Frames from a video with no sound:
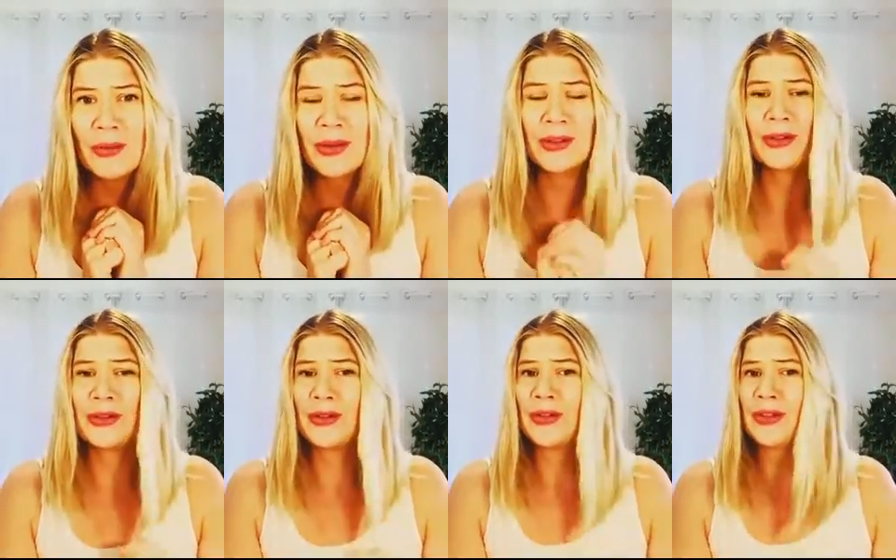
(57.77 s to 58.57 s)
whether
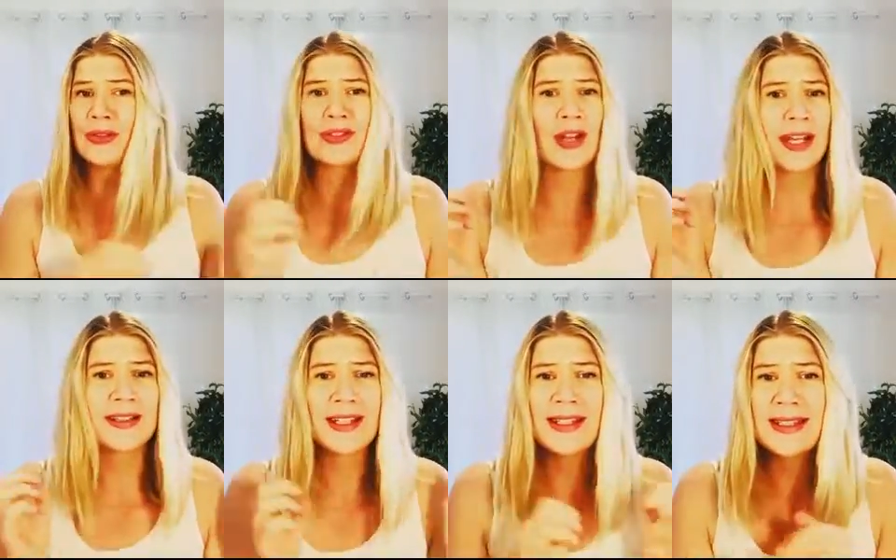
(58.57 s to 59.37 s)
you're trying
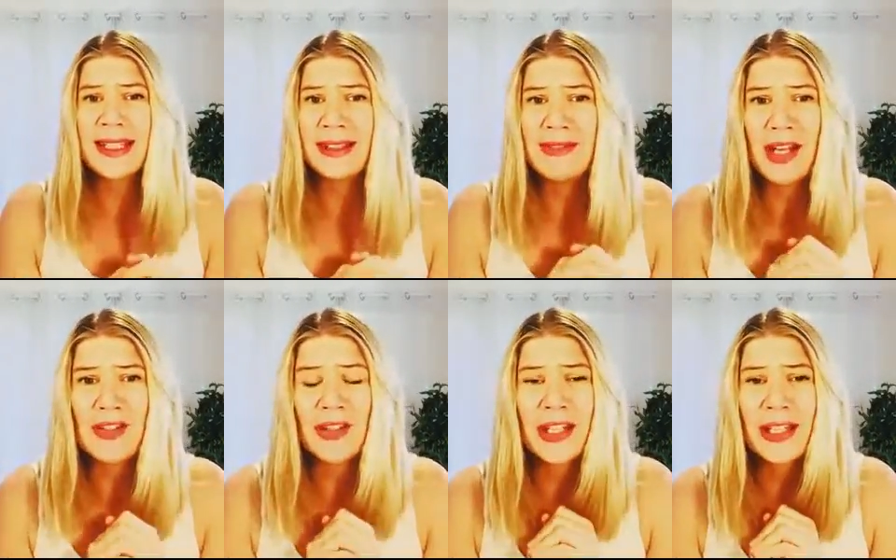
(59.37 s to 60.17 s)
to conceive
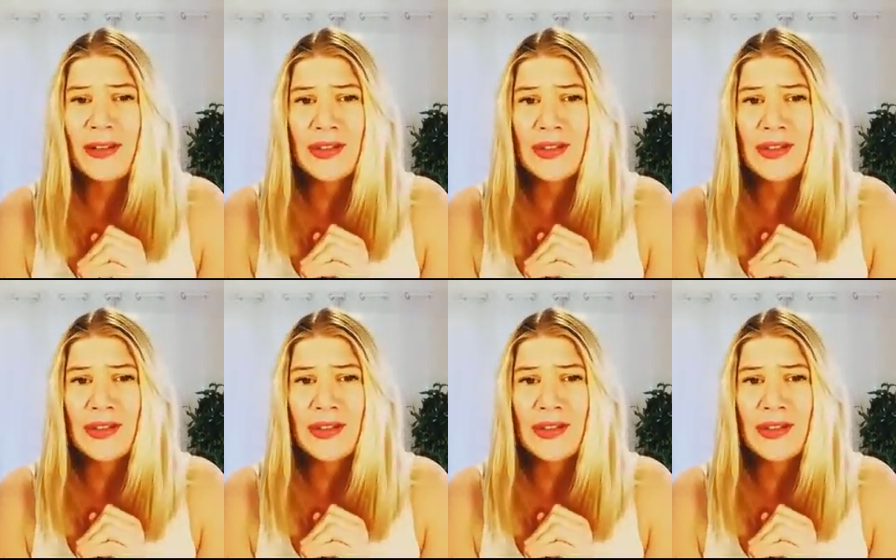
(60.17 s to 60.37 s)
naturally or